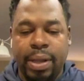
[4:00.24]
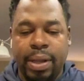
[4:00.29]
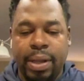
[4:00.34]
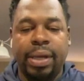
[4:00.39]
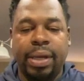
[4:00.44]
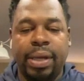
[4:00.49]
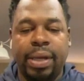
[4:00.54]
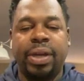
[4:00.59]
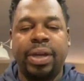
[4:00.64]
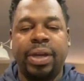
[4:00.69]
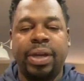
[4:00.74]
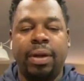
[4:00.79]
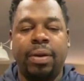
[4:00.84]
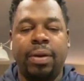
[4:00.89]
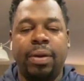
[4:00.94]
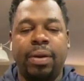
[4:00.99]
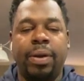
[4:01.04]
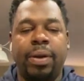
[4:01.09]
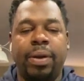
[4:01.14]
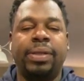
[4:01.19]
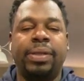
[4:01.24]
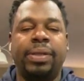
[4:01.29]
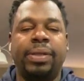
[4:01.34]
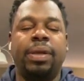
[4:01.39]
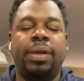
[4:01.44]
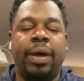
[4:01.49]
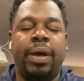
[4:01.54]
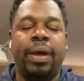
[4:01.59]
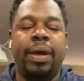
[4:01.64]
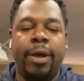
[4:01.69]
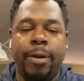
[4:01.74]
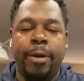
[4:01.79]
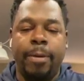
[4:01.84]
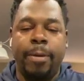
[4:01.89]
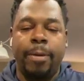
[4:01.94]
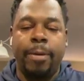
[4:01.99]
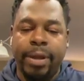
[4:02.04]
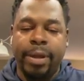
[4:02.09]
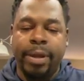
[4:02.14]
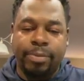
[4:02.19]
and checking on his uh,
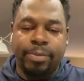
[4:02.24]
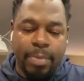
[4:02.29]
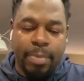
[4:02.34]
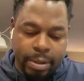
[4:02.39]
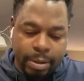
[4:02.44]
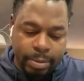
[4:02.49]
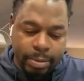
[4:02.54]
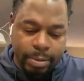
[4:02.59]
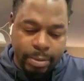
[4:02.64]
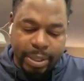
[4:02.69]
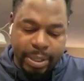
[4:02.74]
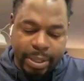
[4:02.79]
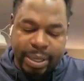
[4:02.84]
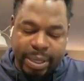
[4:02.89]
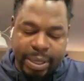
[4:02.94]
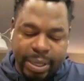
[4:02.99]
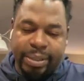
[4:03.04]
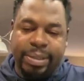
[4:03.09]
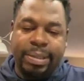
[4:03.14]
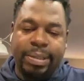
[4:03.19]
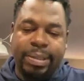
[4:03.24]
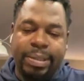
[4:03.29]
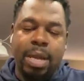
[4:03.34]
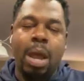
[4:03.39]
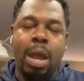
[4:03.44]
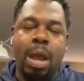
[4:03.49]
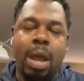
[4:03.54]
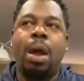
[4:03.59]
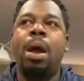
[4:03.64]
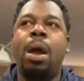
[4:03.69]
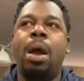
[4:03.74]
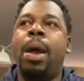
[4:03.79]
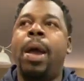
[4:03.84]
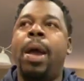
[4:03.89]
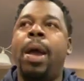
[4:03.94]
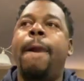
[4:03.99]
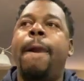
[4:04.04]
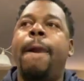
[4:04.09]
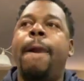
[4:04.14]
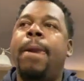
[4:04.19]
his mother because
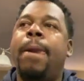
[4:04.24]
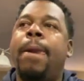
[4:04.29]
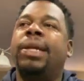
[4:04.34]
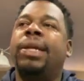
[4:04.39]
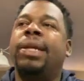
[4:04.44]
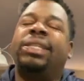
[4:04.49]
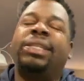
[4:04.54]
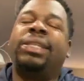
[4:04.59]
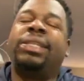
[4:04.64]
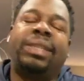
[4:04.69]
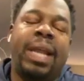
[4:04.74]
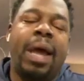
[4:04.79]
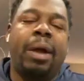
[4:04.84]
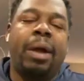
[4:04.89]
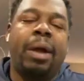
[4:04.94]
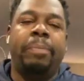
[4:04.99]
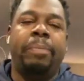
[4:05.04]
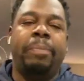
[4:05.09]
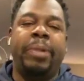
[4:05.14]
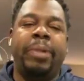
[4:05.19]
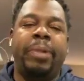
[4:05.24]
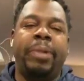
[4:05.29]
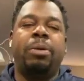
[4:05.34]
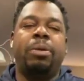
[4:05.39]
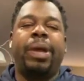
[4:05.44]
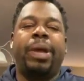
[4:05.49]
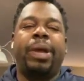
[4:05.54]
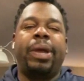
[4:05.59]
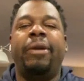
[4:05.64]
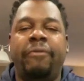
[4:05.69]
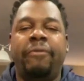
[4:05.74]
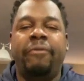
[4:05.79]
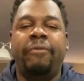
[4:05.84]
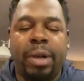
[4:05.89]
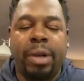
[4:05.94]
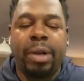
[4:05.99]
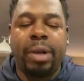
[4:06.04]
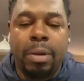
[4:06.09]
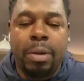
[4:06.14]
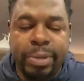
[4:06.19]
she's not going to be okay for
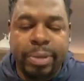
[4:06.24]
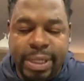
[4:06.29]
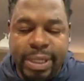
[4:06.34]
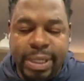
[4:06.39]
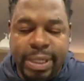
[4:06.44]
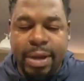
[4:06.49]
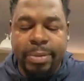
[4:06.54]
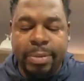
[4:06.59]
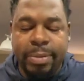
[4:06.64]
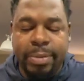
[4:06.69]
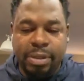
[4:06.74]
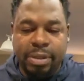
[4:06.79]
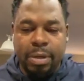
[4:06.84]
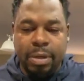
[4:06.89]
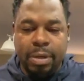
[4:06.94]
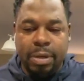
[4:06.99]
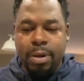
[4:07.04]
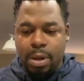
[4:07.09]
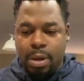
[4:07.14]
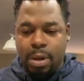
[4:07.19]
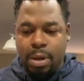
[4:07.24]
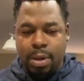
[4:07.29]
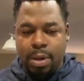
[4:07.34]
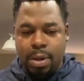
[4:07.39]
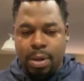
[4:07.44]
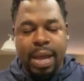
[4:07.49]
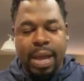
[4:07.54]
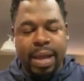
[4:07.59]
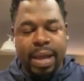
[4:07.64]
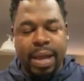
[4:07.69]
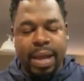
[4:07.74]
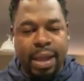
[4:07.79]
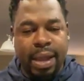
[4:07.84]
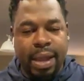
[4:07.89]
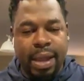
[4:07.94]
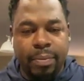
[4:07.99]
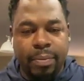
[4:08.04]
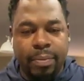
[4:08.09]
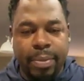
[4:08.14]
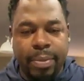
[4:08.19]
a long time. So I can
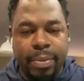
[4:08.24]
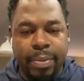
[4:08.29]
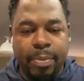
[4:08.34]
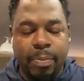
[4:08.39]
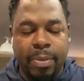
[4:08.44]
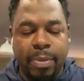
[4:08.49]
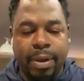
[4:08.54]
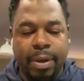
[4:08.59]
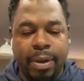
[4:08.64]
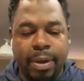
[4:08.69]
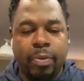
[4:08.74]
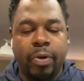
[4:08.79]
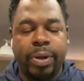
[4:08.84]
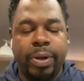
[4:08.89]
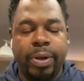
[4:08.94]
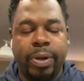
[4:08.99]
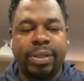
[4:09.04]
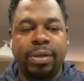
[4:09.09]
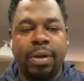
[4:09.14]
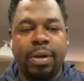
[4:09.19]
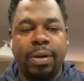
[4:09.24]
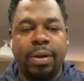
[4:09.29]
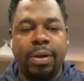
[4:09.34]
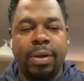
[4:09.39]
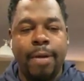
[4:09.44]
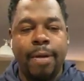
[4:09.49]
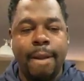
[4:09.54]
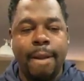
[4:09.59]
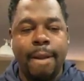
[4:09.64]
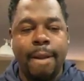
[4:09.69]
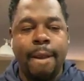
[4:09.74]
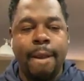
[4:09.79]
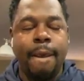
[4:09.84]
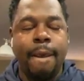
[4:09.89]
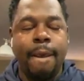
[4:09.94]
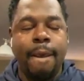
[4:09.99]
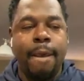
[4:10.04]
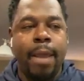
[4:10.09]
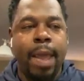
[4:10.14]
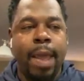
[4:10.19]
handle me. I'm a big boy, so
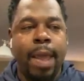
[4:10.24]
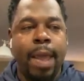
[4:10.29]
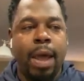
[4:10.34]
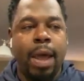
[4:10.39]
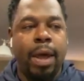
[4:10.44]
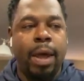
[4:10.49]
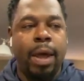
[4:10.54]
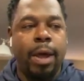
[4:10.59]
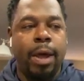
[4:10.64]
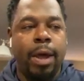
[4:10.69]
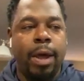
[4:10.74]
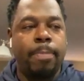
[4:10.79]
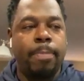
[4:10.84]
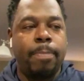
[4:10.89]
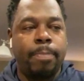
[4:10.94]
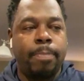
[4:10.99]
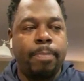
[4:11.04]
um,